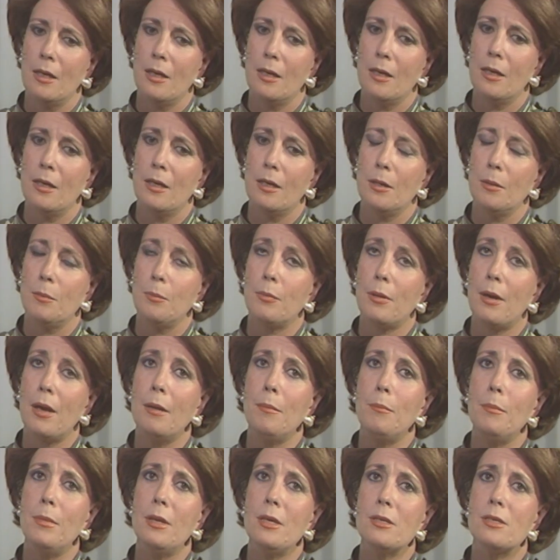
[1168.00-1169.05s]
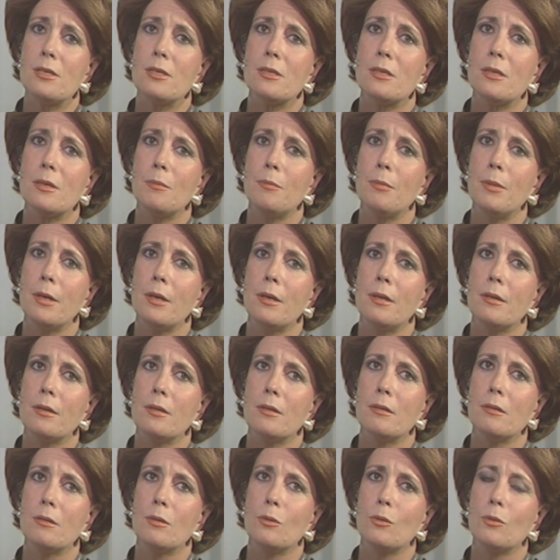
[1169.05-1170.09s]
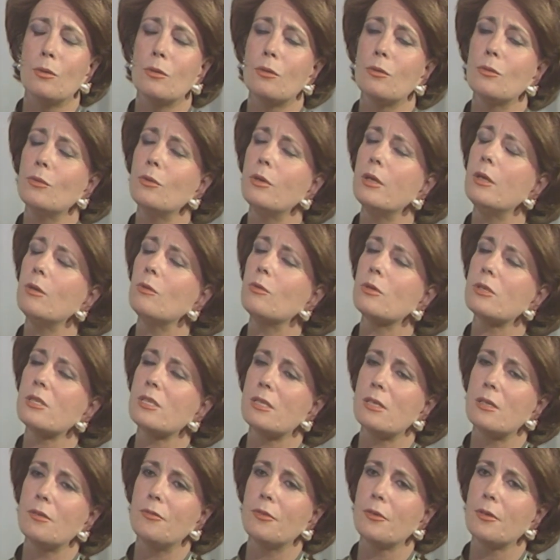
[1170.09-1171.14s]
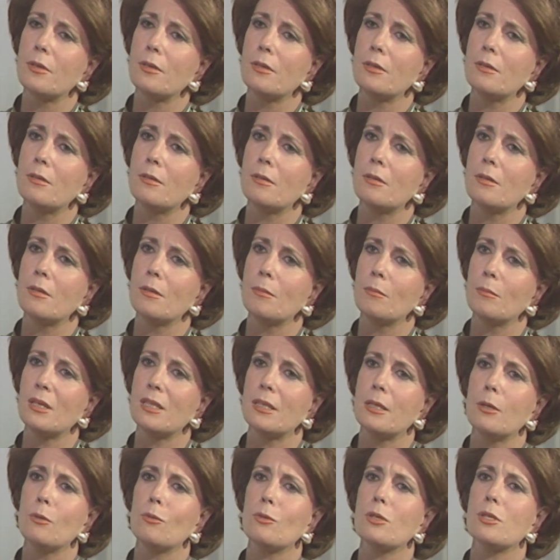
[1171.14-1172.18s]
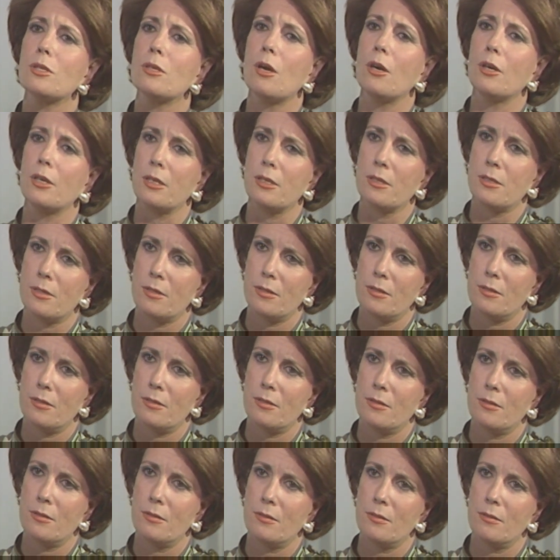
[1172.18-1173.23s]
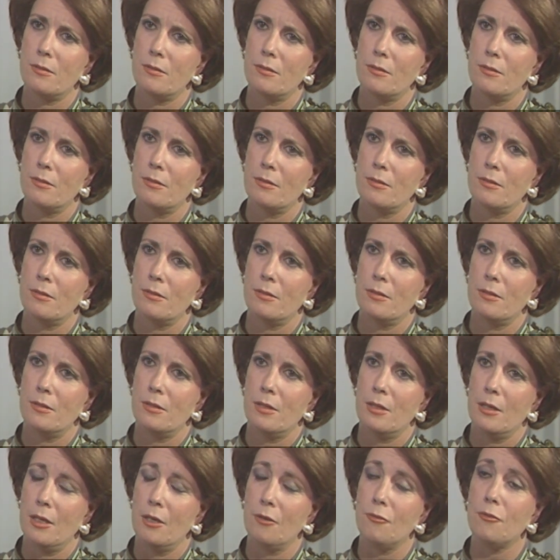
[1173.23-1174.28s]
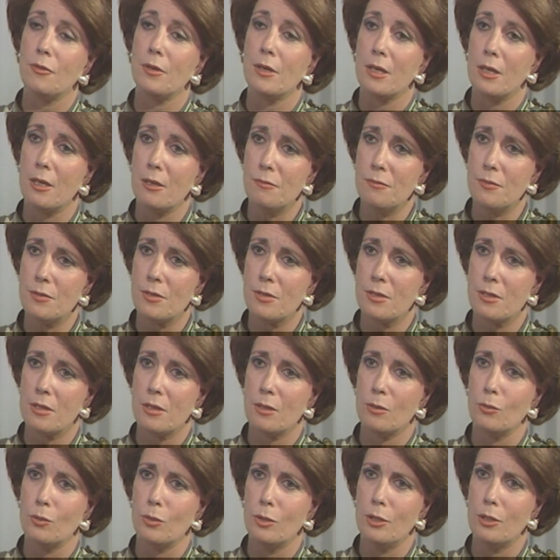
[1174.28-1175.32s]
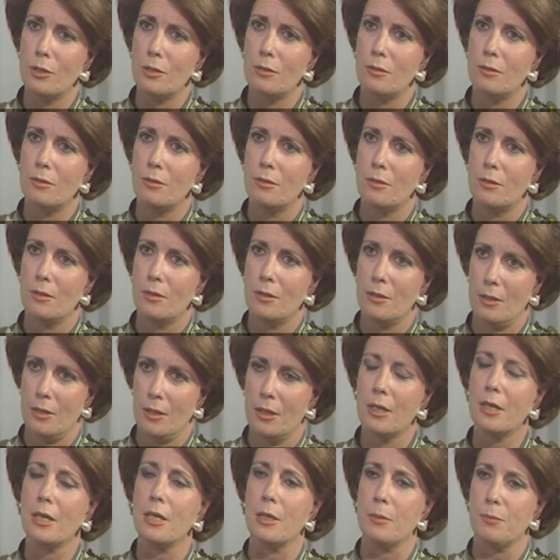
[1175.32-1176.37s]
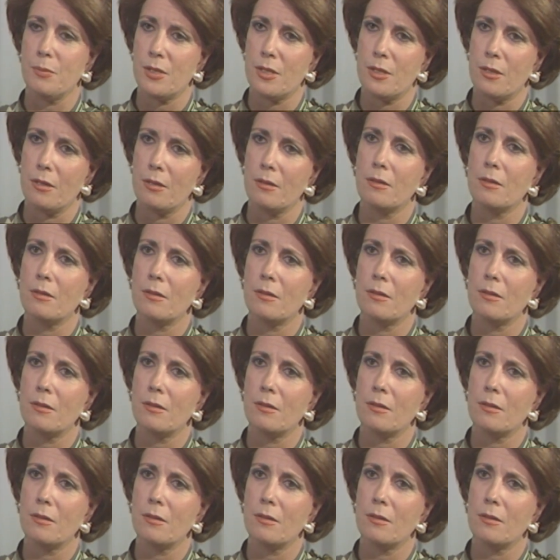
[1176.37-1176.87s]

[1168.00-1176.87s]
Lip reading: Prime Minister Begin, although he was difficult, but he was honest. If he gives a word, he keeps it.